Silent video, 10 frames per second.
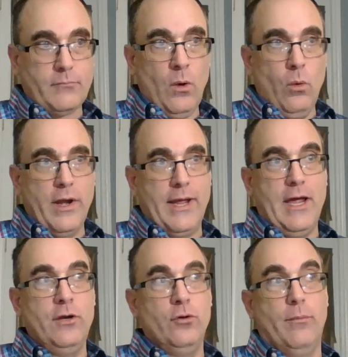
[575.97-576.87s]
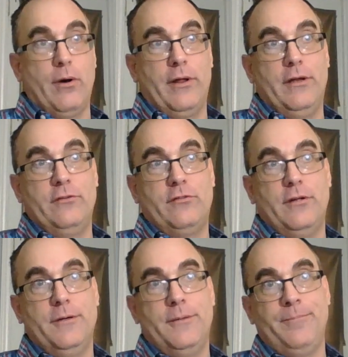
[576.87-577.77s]
What I can do about it is
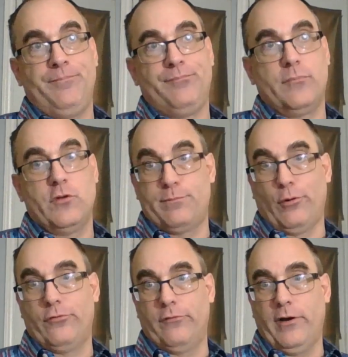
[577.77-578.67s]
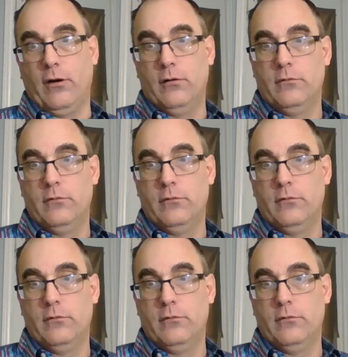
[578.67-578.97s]
just persevere.